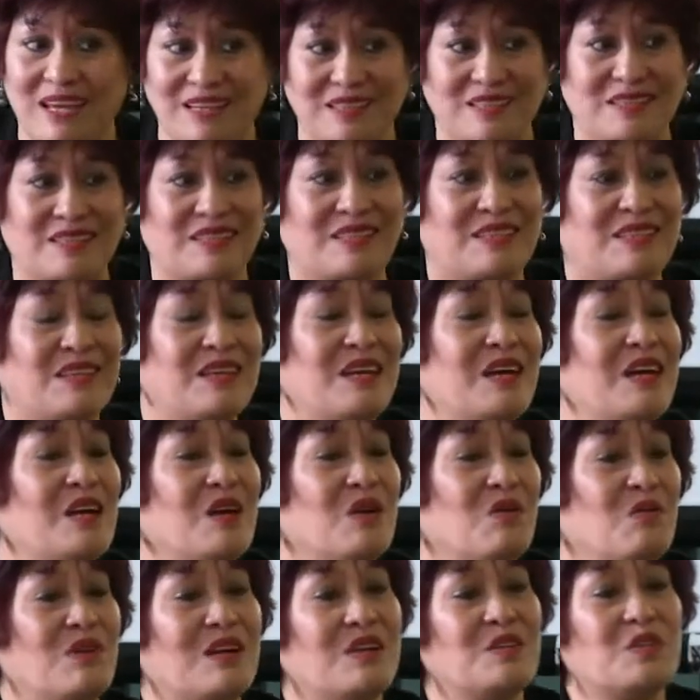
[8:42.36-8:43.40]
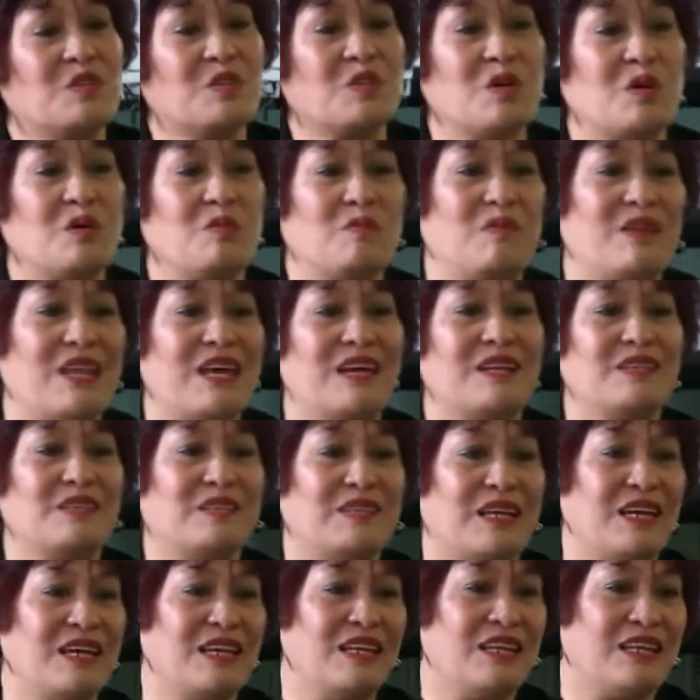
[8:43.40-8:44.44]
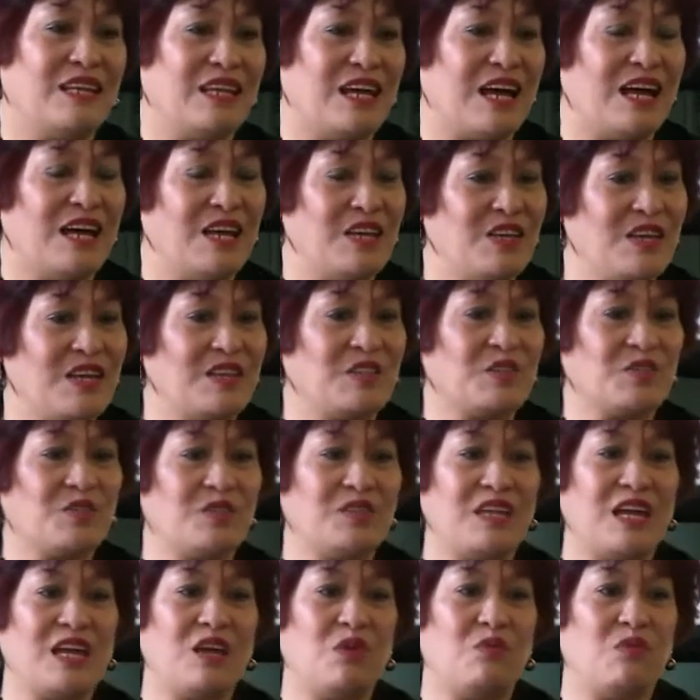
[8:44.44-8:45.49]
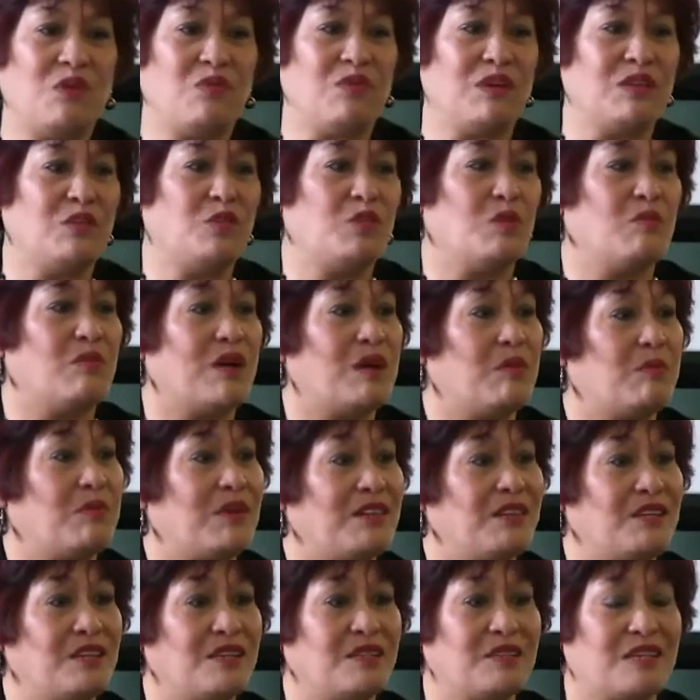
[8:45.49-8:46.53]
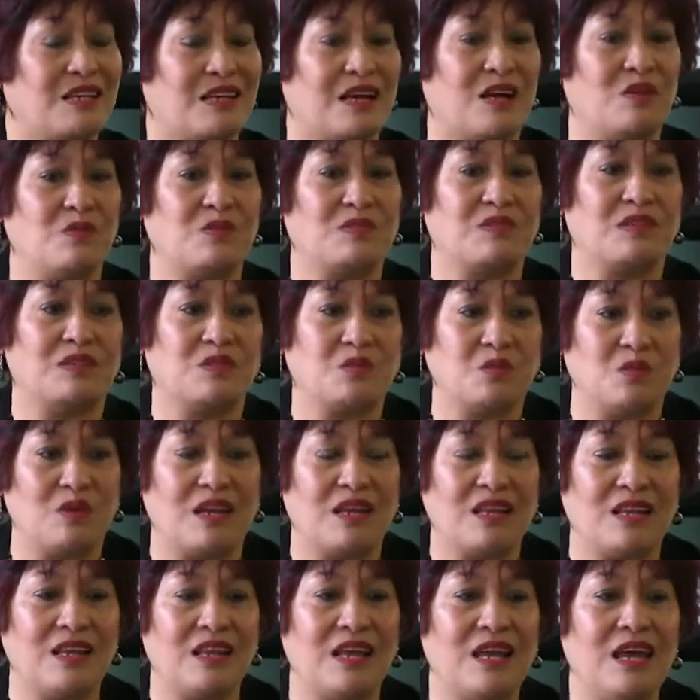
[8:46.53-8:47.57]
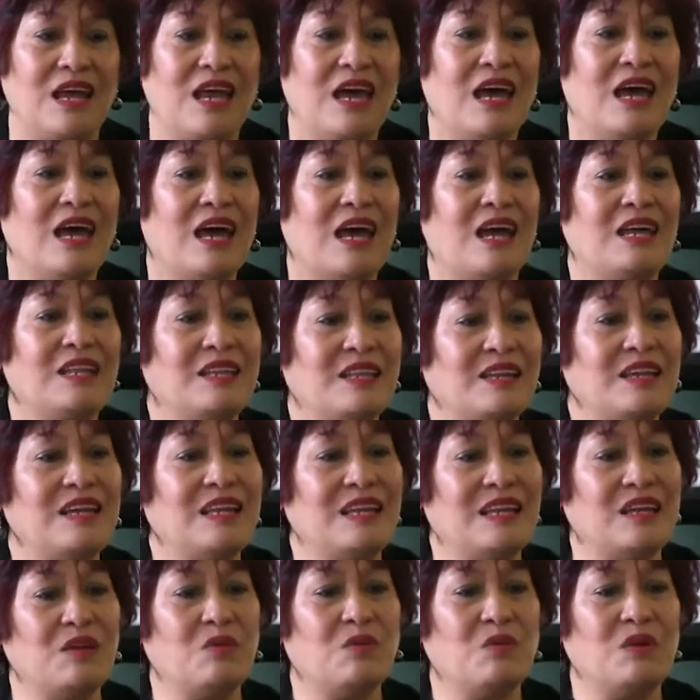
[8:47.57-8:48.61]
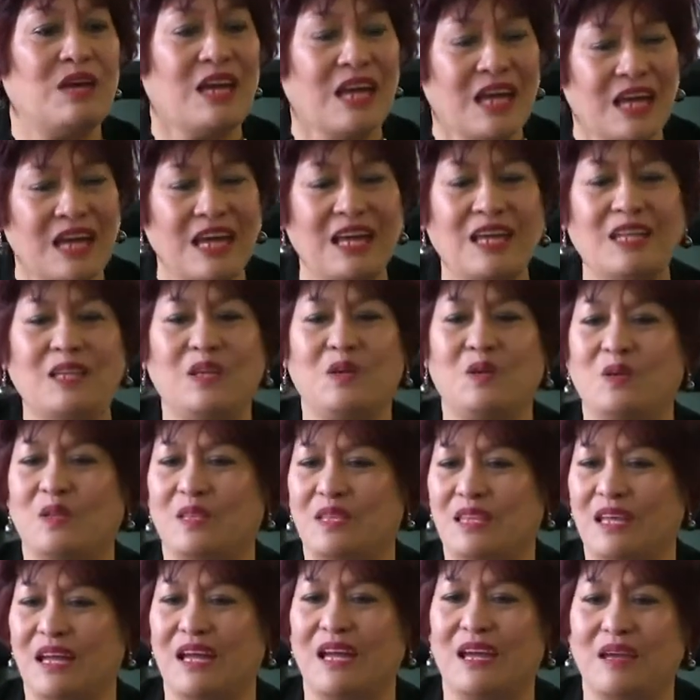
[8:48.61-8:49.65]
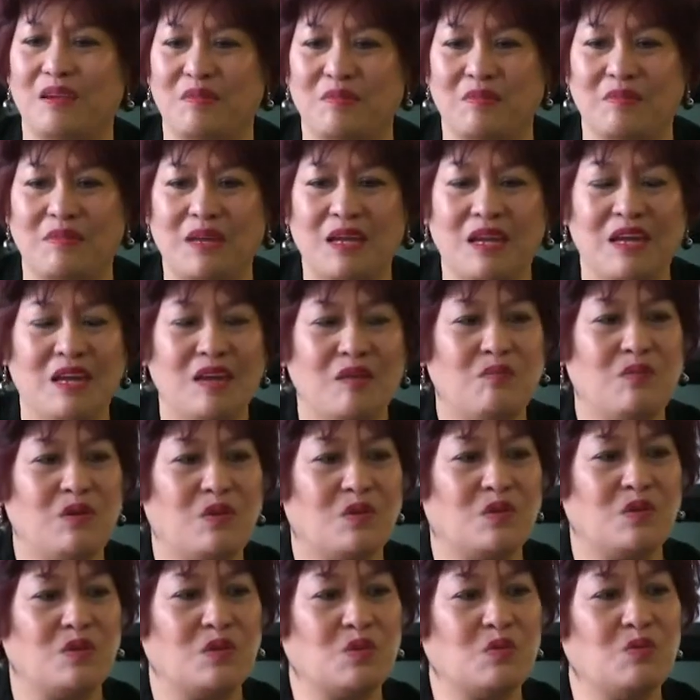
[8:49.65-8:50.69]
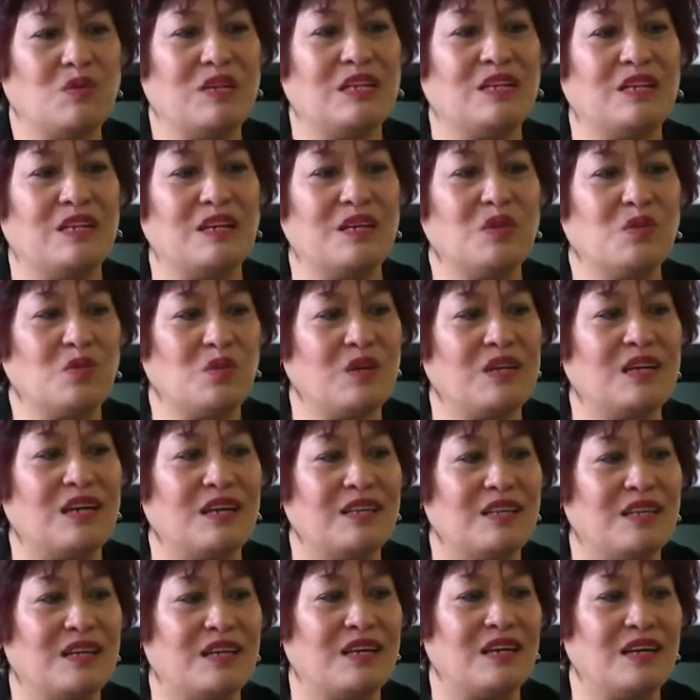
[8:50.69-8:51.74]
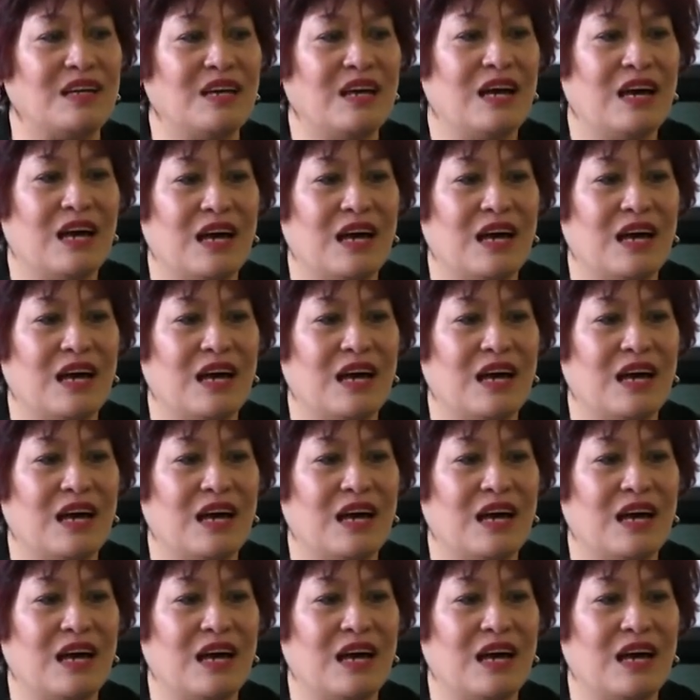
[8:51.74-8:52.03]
blessed. We are so blessed. And yesterday, we went to my brother's house as well. And really, we had a good time because we learned together